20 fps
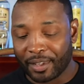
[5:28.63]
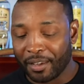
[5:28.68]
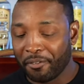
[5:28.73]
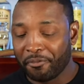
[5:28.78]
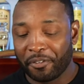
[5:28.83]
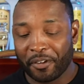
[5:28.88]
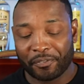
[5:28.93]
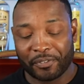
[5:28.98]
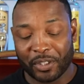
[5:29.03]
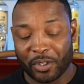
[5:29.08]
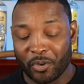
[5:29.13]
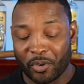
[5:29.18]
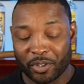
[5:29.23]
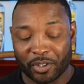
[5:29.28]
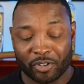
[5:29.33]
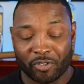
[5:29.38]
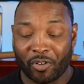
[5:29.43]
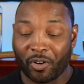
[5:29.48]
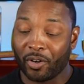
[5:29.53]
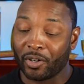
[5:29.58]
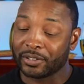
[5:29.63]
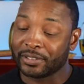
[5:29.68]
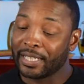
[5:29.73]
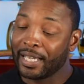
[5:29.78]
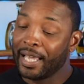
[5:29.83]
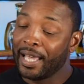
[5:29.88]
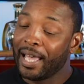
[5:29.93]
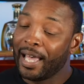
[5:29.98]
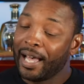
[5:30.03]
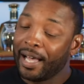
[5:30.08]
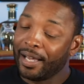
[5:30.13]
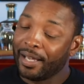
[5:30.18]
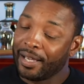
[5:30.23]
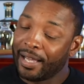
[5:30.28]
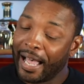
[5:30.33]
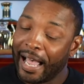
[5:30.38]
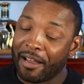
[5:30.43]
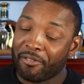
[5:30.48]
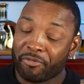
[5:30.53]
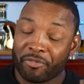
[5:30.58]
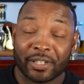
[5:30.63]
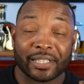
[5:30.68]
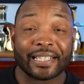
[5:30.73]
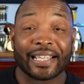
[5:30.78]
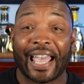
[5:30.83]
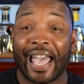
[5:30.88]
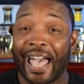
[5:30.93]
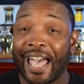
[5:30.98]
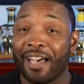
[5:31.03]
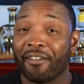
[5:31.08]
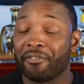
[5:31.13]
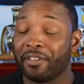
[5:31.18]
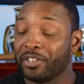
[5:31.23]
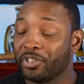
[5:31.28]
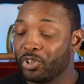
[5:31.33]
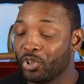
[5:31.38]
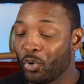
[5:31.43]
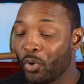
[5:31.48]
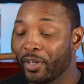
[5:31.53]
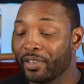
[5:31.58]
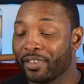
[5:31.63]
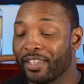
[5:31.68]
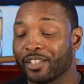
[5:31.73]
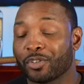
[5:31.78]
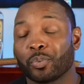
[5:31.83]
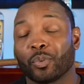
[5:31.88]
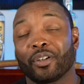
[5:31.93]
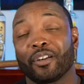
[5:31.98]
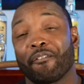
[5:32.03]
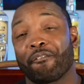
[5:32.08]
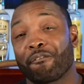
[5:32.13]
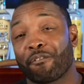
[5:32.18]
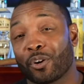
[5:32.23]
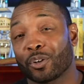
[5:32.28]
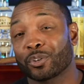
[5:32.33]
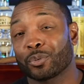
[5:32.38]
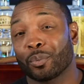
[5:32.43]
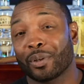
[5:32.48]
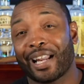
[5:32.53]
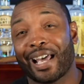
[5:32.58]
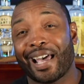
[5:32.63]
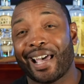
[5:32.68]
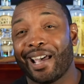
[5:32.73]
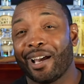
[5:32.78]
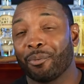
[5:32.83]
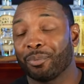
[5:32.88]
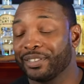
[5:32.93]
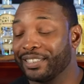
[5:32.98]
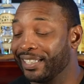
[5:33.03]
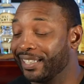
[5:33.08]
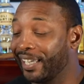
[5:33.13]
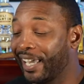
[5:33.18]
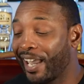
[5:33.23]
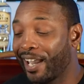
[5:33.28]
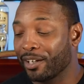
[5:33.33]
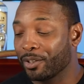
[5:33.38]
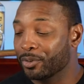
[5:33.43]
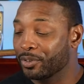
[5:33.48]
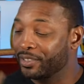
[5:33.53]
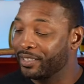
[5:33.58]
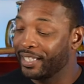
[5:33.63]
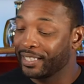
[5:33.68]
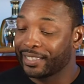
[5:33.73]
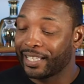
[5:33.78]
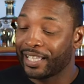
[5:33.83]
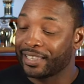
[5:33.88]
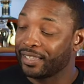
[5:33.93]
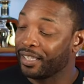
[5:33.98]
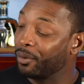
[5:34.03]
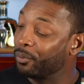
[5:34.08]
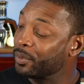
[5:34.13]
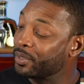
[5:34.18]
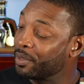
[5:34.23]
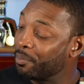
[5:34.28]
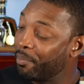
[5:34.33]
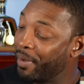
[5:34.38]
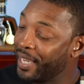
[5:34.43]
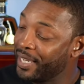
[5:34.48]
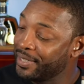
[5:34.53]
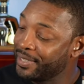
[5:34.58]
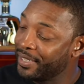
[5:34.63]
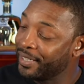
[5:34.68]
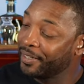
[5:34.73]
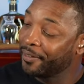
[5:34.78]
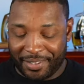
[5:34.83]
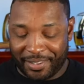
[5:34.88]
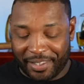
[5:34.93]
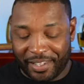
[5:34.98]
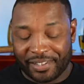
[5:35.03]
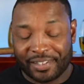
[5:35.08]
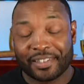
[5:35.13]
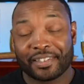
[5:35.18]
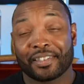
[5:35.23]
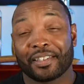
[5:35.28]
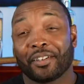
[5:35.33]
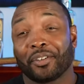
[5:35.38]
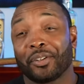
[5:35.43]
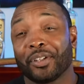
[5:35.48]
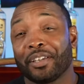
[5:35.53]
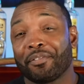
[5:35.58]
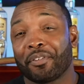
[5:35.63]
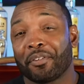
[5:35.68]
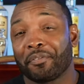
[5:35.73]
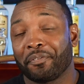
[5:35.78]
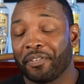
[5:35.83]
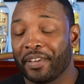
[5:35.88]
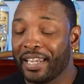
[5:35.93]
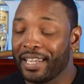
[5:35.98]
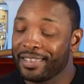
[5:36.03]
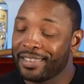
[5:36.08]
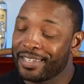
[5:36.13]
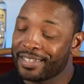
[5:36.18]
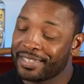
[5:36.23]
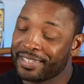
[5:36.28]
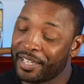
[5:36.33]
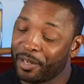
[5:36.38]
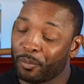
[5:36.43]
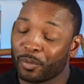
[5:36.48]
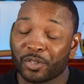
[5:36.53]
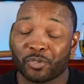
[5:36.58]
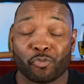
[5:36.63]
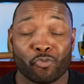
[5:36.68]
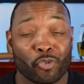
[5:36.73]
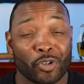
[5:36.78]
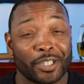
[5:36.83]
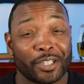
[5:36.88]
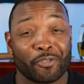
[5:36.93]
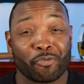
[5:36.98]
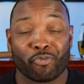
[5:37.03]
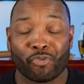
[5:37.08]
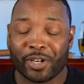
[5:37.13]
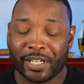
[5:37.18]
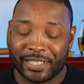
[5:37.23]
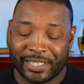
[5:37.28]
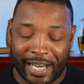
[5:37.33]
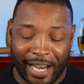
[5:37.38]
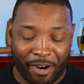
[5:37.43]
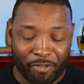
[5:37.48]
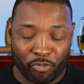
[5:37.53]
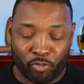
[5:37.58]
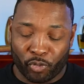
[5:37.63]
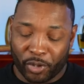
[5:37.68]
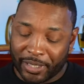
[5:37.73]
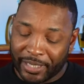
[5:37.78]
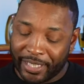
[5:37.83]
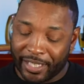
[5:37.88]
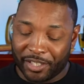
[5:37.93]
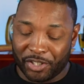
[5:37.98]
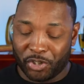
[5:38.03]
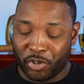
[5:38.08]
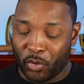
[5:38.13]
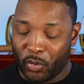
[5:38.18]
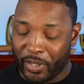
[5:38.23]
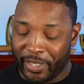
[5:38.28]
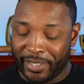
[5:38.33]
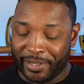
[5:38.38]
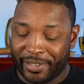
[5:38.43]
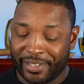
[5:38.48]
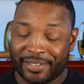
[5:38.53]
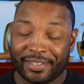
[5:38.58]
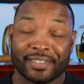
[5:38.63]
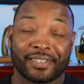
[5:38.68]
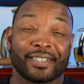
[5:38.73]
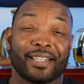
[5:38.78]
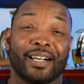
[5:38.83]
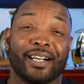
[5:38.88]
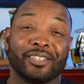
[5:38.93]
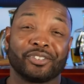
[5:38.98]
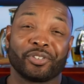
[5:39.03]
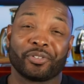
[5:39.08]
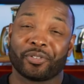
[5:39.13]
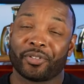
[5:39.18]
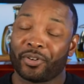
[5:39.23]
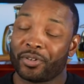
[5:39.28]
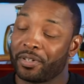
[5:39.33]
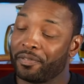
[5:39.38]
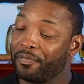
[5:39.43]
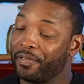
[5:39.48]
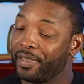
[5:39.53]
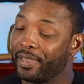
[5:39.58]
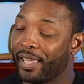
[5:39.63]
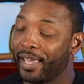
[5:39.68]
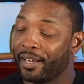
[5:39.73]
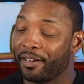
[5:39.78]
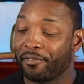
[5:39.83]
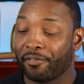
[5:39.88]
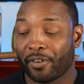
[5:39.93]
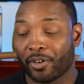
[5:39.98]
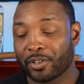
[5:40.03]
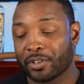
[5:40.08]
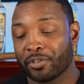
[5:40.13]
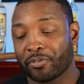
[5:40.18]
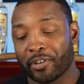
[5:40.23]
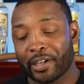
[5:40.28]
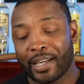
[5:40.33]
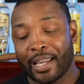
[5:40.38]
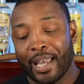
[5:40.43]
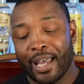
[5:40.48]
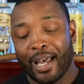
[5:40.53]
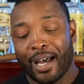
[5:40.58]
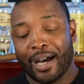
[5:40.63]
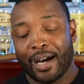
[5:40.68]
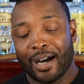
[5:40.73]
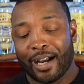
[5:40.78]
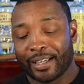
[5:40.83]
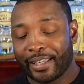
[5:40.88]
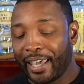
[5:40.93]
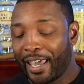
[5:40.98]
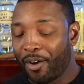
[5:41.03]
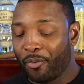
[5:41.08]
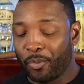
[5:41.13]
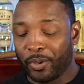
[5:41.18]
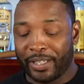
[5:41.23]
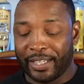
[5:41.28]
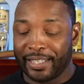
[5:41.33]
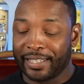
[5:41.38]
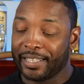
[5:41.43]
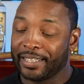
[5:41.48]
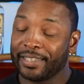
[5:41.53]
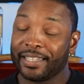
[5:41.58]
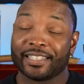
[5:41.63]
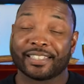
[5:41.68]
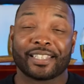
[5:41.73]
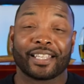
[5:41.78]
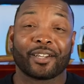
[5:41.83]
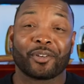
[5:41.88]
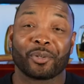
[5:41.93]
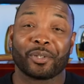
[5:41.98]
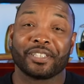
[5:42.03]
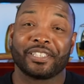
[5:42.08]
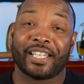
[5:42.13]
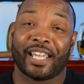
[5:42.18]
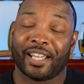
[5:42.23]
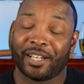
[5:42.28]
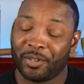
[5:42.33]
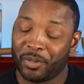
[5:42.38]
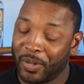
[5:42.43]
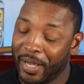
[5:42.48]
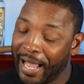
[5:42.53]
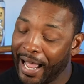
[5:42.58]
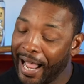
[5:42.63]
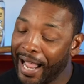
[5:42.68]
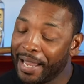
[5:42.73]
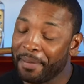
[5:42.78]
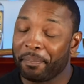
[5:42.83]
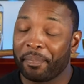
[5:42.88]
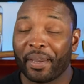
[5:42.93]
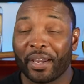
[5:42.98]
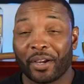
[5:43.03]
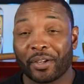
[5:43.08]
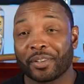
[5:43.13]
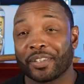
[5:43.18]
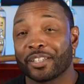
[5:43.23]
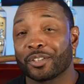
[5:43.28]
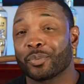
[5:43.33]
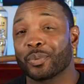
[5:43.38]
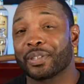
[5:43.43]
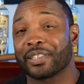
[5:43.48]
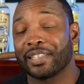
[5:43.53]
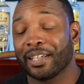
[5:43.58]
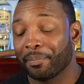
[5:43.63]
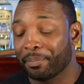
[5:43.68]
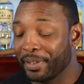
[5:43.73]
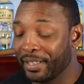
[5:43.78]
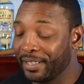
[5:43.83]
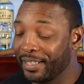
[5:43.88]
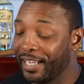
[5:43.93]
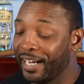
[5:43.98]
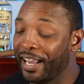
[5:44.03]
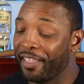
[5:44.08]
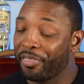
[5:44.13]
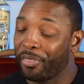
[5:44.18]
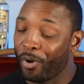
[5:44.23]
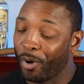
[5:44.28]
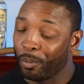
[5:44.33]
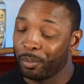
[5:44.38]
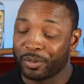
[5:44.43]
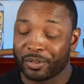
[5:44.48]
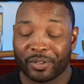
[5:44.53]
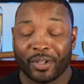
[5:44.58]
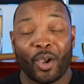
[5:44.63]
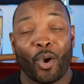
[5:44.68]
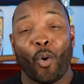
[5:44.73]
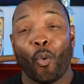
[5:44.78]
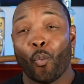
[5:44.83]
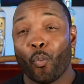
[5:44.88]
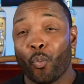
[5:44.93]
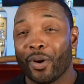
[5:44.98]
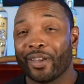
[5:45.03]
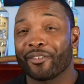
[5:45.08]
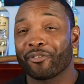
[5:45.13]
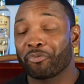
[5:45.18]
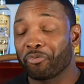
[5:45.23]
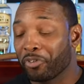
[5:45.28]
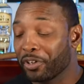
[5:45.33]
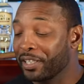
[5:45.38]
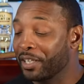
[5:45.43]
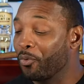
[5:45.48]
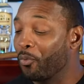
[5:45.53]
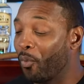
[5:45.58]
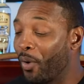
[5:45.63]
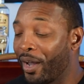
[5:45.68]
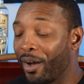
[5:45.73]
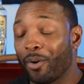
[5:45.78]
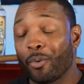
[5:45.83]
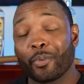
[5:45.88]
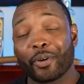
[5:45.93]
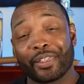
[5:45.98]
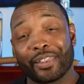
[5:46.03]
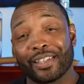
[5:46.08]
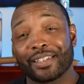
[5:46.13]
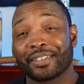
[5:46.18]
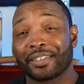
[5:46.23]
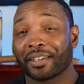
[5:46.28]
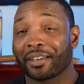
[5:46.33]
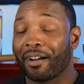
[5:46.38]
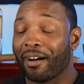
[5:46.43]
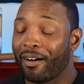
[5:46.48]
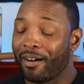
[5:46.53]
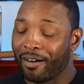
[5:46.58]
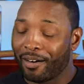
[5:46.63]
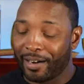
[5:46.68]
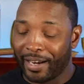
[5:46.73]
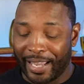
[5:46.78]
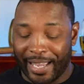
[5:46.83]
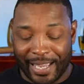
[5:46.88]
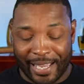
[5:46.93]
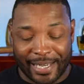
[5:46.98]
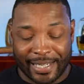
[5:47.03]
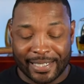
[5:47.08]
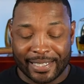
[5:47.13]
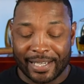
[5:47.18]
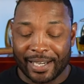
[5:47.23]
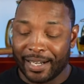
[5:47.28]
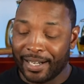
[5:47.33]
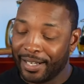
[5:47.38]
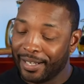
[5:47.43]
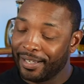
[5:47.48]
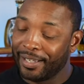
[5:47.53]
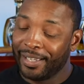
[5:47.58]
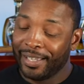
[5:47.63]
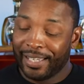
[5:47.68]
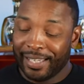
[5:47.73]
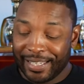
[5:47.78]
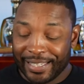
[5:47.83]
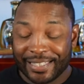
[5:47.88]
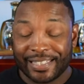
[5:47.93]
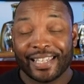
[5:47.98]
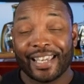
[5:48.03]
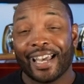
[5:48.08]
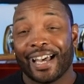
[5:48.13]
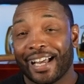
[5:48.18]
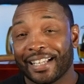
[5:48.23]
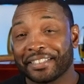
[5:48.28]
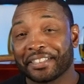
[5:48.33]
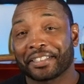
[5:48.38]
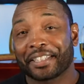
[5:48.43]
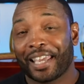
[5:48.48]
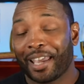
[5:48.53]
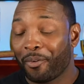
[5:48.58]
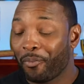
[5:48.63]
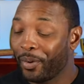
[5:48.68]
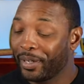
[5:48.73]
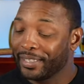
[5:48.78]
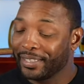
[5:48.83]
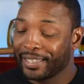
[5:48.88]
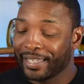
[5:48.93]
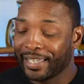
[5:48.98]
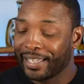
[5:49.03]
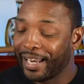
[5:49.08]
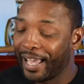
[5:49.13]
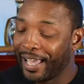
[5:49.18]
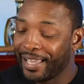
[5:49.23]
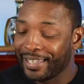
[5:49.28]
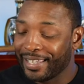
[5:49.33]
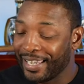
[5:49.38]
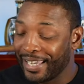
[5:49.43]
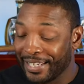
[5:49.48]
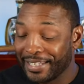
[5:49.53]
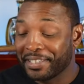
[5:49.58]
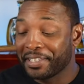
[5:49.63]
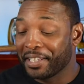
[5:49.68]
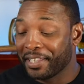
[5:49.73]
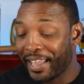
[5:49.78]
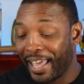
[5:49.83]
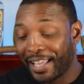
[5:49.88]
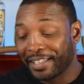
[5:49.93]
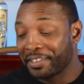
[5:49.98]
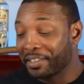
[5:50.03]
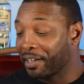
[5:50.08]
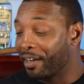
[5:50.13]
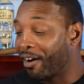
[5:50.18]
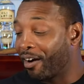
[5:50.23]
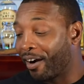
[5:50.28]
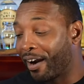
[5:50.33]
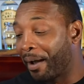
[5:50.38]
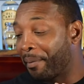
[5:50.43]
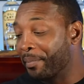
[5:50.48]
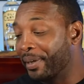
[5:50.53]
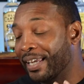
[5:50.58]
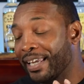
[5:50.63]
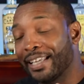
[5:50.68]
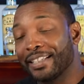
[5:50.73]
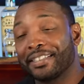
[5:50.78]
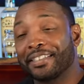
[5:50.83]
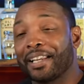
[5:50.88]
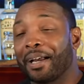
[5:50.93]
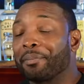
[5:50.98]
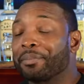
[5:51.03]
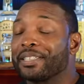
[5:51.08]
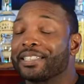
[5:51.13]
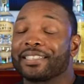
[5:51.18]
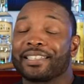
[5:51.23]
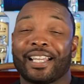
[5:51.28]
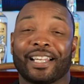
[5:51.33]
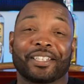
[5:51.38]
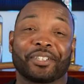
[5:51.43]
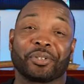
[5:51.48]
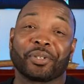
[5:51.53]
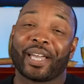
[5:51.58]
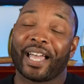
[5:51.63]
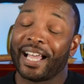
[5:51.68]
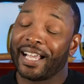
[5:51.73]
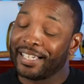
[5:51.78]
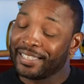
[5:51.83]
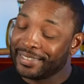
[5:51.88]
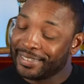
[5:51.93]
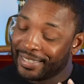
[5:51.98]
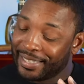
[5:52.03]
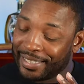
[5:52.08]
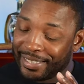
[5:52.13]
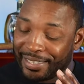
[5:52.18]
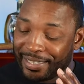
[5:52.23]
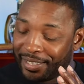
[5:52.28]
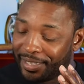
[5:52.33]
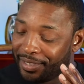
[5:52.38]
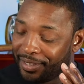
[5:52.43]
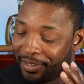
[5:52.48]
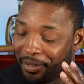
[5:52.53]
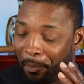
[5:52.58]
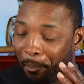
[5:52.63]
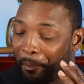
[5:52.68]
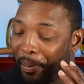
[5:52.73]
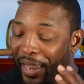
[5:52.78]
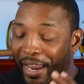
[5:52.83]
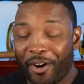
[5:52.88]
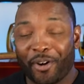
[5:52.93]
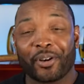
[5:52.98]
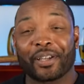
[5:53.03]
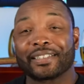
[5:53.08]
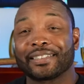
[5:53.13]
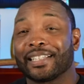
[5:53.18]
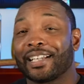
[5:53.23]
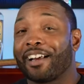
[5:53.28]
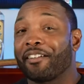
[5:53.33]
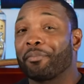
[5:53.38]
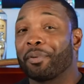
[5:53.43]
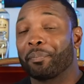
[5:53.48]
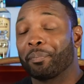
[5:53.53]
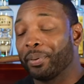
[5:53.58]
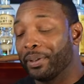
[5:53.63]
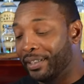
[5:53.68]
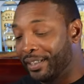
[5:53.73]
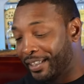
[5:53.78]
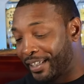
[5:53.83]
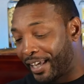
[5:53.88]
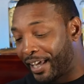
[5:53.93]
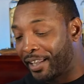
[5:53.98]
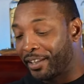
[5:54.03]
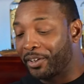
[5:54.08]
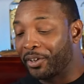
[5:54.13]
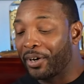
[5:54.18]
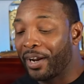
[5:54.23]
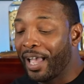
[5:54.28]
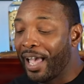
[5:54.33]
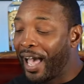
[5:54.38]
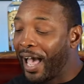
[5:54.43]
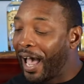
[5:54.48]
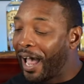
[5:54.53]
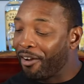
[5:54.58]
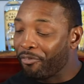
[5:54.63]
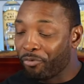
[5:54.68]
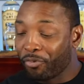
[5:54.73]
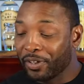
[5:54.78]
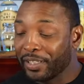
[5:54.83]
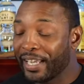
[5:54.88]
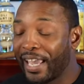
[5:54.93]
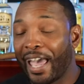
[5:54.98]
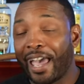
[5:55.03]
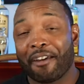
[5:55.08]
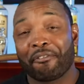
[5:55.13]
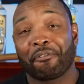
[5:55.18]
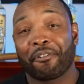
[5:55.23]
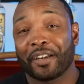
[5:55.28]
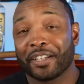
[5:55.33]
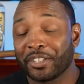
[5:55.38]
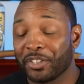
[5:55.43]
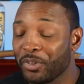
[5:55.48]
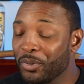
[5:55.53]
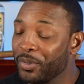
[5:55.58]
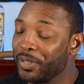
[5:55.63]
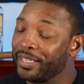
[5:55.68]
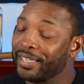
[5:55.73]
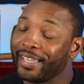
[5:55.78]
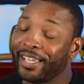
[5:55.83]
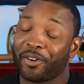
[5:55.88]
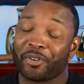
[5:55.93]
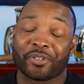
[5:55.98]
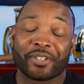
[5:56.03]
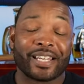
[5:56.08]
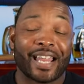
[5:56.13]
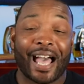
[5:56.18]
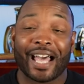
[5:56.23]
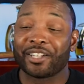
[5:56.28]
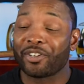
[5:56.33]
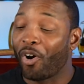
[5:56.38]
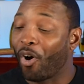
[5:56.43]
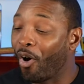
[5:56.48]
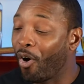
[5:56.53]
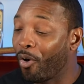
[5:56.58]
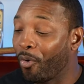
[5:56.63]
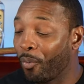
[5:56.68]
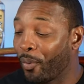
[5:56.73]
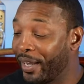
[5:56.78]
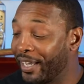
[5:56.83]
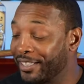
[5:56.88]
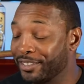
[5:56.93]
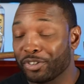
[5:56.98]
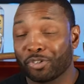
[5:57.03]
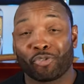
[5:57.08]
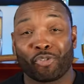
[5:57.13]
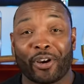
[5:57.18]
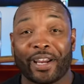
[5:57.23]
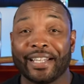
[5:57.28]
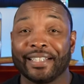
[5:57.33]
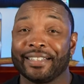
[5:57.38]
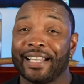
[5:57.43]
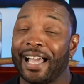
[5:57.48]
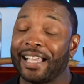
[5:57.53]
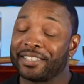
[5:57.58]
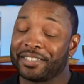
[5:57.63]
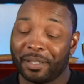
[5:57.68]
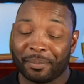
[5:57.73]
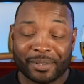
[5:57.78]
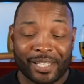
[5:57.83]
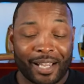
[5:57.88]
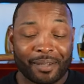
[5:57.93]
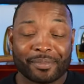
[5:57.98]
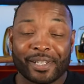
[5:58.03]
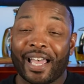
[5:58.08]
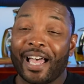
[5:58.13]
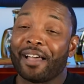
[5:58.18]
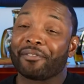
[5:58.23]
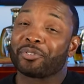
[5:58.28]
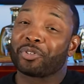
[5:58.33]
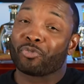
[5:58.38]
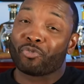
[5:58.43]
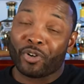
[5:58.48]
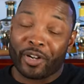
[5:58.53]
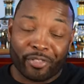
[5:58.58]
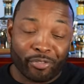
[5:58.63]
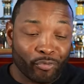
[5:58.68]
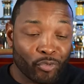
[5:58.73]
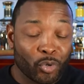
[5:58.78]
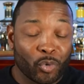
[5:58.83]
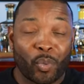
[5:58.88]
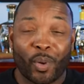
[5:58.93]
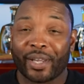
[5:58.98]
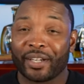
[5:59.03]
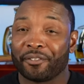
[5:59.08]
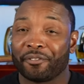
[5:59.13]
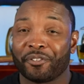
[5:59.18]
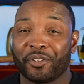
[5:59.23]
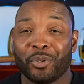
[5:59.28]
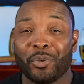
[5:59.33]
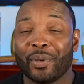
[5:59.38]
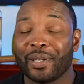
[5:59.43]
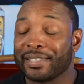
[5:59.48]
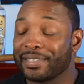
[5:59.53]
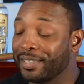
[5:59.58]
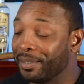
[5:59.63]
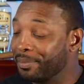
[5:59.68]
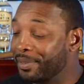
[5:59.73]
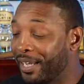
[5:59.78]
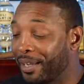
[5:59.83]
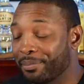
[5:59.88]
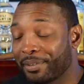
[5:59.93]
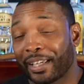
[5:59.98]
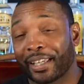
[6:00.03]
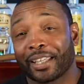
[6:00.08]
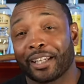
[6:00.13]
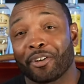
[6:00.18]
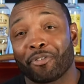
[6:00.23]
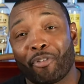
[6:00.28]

50 going across. Uh, I really have enjoyed this one. The first one I had was in Candlestick. That thing was amazing. This is an Oliva V. This thing was really rich. I really enjoyed it. This is the 135th anniversary. Uh, can't wait to get this thing on the channel. I paired this with something that I thought was went really well with this cigar and uh, yeah, I just can't wait to get into that cigar. I mean, it's I'm just telling you guys, the pairings that I've been putting together, I've really had fun doing. They're not always great. Sometimes I have to run through quite a few and sometimes I get it